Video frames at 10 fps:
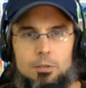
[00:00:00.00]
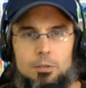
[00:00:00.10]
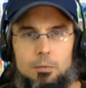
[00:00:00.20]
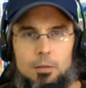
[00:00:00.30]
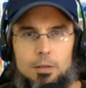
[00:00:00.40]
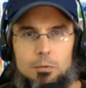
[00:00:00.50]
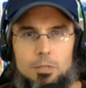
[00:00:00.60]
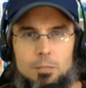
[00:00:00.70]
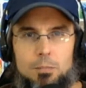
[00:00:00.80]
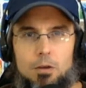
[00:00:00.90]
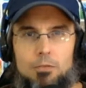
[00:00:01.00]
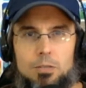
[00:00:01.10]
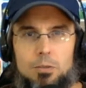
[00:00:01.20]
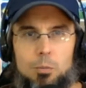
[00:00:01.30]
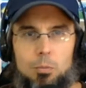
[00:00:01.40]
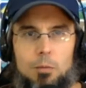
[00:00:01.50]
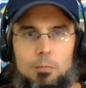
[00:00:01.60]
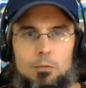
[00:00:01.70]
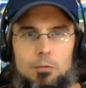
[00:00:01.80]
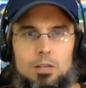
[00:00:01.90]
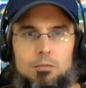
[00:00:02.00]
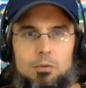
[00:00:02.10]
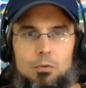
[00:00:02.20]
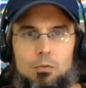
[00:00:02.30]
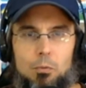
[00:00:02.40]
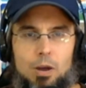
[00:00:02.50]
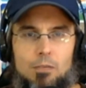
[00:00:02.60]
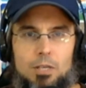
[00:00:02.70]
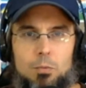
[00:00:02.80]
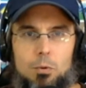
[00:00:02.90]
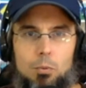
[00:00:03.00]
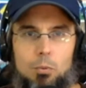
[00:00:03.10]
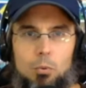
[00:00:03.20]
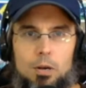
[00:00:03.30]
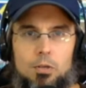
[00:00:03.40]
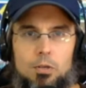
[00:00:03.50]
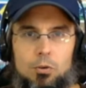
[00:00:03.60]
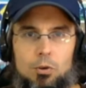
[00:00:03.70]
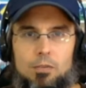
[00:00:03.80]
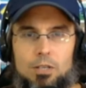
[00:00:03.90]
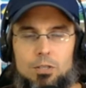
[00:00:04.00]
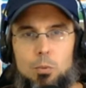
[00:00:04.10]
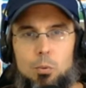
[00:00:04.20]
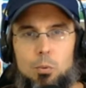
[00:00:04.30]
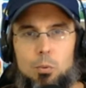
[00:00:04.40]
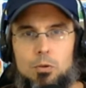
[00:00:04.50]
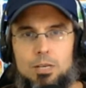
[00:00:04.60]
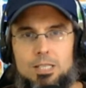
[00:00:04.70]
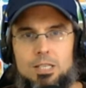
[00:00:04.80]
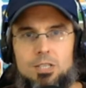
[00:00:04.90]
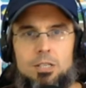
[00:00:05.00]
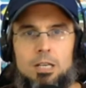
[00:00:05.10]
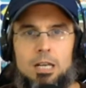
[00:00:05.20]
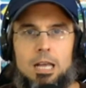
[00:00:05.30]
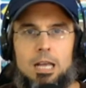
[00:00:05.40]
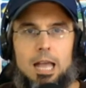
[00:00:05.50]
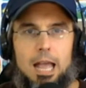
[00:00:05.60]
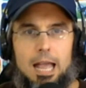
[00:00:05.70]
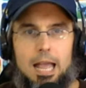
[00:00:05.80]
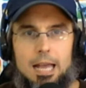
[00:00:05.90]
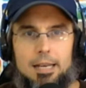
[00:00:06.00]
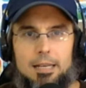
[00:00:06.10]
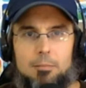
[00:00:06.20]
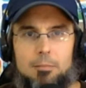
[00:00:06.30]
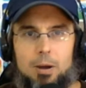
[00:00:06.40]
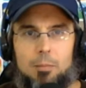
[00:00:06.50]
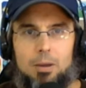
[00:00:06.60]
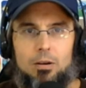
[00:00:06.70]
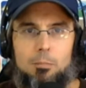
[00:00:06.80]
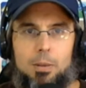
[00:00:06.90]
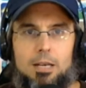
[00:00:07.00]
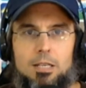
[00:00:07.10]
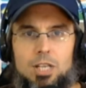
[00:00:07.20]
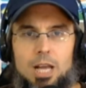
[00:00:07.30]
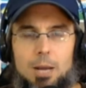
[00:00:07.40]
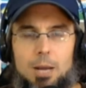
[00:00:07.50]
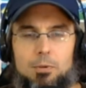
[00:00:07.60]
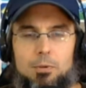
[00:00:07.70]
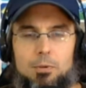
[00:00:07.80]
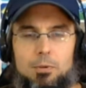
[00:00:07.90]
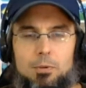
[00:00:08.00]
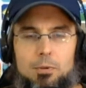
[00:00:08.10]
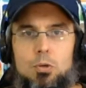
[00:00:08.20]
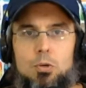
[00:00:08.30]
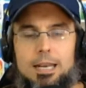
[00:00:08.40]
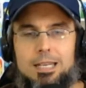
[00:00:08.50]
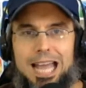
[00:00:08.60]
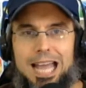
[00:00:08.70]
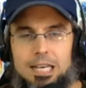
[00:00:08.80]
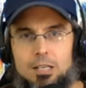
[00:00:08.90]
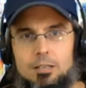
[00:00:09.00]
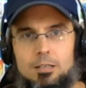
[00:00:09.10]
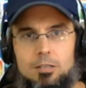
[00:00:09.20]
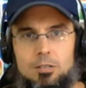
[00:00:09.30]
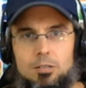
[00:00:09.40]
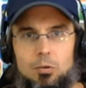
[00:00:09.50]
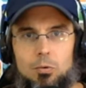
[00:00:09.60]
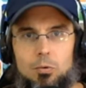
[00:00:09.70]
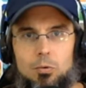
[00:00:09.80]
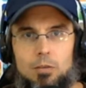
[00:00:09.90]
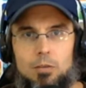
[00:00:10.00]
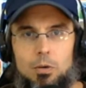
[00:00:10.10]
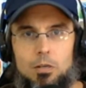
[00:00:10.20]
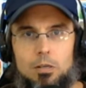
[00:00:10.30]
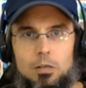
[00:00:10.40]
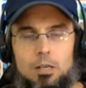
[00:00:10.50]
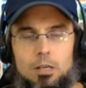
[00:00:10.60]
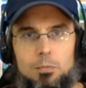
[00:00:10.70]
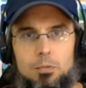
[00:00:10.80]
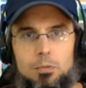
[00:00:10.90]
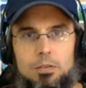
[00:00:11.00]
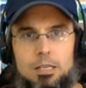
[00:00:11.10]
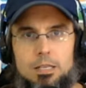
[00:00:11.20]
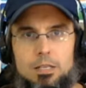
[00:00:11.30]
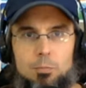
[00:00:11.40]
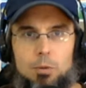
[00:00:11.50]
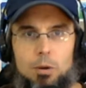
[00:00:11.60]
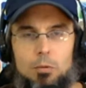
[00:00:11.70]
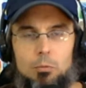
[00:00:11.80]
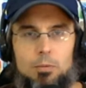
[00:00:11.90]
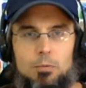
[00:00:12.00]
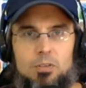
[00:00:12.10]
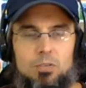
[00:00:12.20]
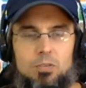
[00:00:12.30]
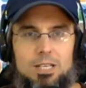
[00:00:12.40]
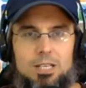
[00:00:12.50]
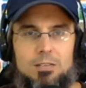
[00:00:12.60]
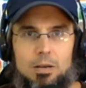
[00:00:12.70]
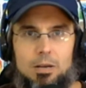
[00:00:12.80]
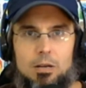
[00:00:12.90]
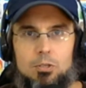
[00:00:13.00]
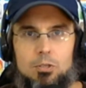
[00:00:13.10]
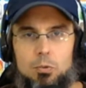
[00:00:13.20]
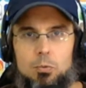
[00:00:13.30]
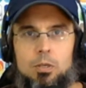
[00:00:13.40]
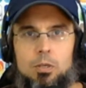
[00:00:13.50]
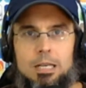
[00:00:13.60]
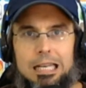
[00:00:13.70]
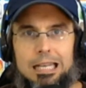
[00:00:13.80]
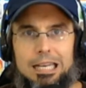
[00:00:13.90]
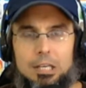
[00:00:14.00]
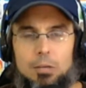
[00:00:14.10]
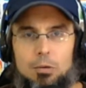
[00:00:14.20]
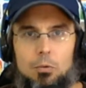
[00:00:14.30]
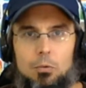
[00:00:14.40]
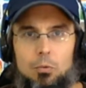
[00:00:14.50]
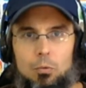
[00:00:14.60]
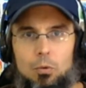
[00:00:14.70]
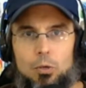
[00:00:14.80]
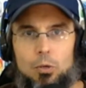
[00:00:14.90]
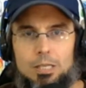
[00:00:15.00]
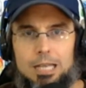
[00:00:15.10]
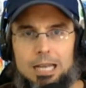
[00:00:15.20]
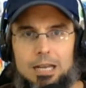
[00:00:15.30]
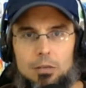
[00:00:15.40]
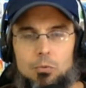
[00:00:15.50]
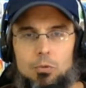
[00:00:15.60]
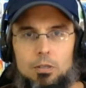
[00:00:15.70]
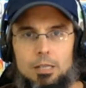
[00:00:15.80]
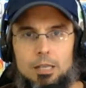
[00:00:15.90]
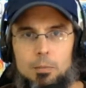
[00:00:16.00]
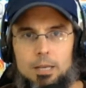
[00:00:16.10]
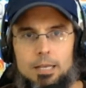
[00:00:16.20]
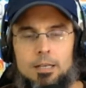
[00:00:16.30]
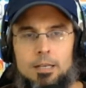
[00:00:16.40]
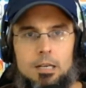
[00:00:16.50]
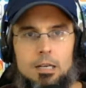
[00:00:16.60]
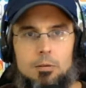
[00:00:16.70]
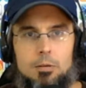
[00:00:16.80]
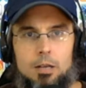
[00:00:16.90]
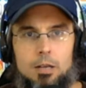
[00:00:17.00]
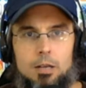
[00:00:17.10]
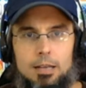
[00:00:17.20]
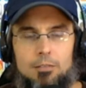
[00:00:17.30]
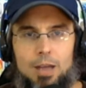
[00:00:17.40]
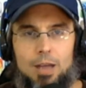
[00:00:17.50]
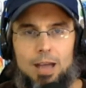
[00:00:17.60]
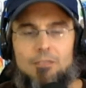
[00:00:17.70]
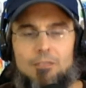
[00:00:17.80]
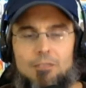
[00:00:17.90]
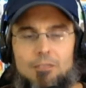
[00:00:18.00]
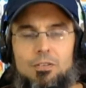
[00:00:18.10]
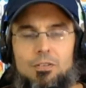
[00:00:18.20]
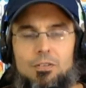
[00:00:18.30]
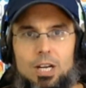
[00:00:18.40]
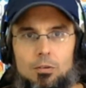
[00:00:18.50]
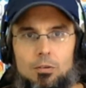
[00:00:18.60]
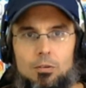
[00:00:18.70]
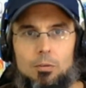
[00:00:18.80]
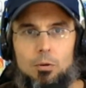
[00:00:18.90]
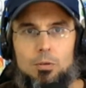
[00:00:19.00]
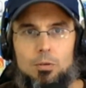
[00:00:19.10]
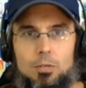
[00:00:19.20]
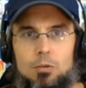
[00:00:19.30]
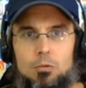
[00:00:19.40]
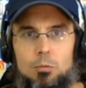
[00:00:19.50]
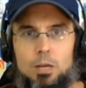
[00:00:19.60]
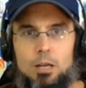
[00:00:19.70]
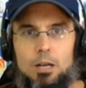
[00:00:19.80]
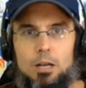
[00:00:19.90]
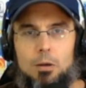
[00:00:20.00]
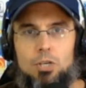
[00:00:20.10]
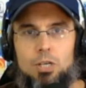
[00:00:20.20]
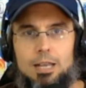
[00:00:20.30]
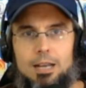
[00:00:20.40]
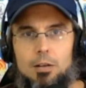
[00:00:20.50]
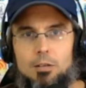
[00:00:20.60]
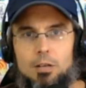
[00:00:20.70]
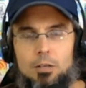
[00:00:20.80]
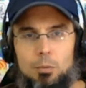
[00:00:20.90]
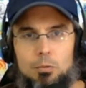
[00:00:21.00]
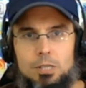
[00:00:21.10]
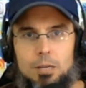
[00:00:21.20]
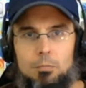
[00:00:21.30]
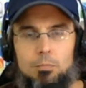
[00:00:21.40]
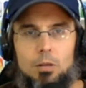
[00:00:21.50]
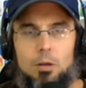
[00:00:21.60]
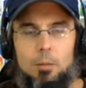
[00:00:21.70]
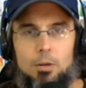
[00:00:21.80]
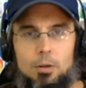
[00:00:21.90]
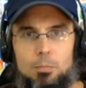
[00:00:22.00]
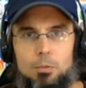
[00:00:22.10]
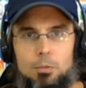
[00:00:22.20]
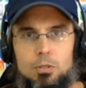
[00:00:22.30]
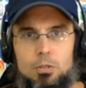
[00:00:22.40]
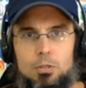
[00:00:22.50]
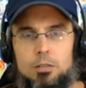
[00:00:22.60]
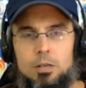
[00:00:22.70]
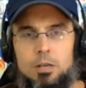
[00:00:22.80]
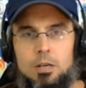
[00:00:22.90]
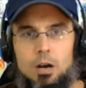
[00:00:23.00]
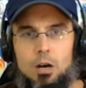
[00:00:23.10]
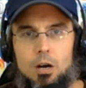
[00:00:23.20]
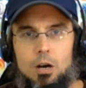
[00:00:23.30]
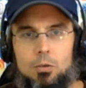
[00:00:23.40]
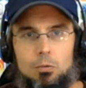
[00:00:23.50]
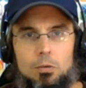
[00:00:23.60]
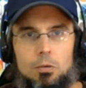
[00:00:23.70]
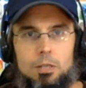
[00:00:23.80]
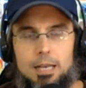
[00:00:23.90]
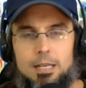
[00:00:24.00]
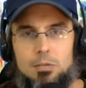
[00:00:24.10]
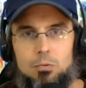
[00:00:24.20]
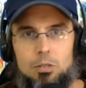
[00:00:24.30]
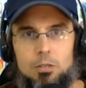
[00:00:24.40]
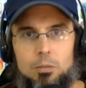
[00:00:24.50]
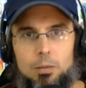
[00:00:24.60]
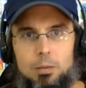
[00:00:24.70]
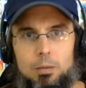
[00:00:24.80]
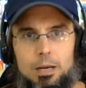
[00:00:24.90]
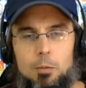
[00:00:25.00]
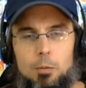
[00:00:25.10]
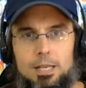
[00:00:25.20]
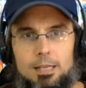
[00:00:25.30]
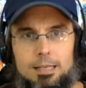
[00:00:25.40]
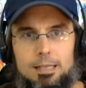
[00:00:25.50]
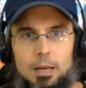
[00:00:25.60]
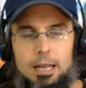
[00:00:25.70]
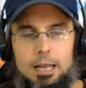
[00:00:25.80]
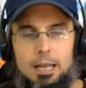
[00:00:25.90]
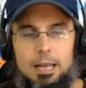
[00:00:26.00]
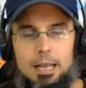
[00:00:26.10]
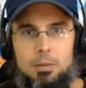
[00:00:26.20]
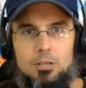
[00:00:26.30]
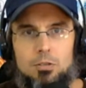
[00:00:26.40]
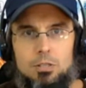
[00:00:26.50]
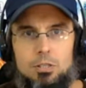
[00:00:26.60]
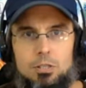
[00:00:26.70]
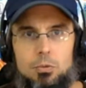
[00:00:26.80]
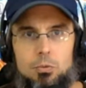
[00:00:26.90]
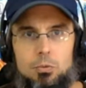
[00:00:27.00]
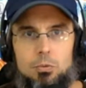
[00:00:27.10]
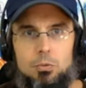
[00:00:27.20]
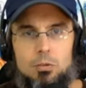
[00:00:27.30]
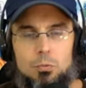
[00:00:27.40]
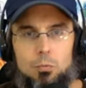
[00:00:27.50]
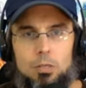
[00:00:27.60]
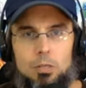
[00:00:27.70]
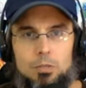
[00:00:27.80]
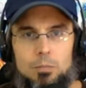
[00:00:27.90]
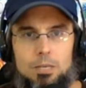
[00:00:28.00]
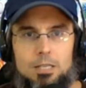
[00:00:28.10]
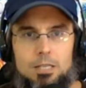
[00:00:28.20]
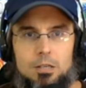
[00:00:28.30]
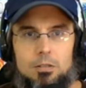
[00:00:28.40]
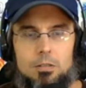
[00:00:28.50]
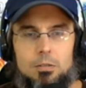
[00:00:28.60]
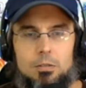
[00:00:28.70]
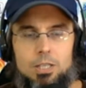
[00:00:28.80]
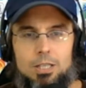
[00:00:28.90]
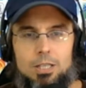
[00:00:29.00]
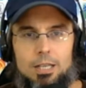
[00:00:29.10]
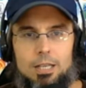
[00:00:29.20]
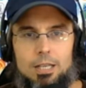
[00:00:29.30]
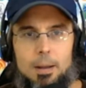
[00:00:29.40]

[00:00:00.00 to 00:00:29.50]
uh, there was a small fix to a problem that was left over from graphics 1.0 to, to graphics 2.0 transition and it primarily impacted chapters 2 and 8. So if you are a customer of his, you probably will be receiving an email soon letting you know where you can download the, the update. And if you haven't checked out burtonsmediagroup.com, go check that out. Dr. Burton's got a, a bunch of books over there on Corona, and he's really good about updating them and making sure that you get those when those updates occur. So go check that out.